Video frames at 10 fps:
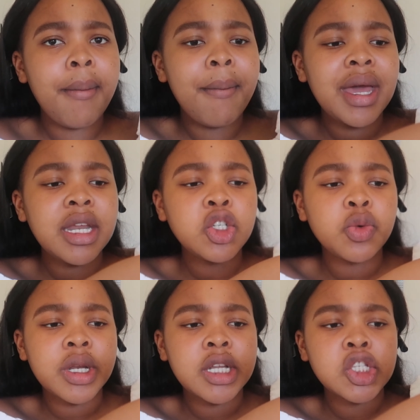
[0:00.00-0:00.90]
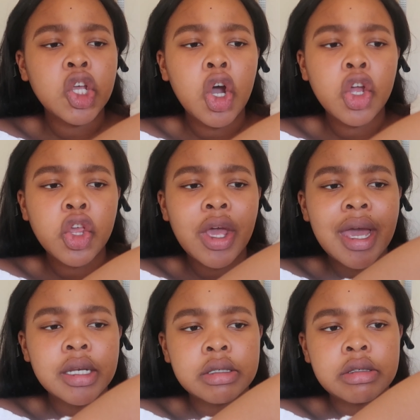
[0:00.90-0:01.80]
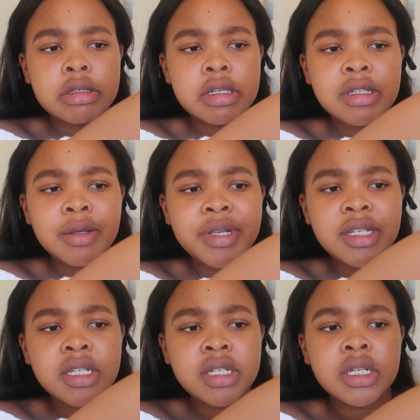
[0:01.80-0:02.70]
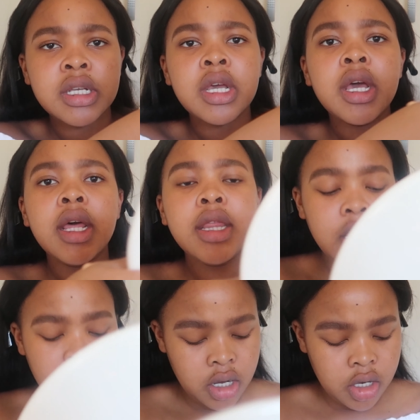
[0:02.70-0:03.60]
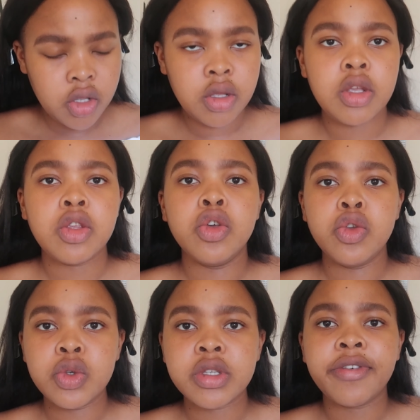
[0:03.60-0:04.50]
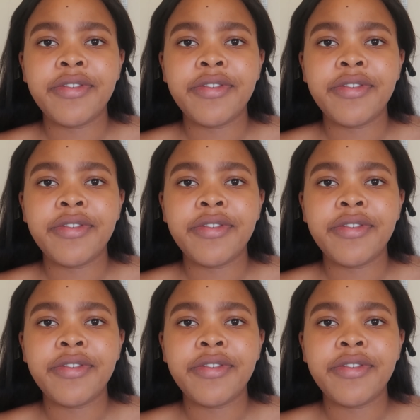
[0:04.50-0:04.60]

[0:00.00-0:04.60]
manage when it's on your hand just a bit. And then you use a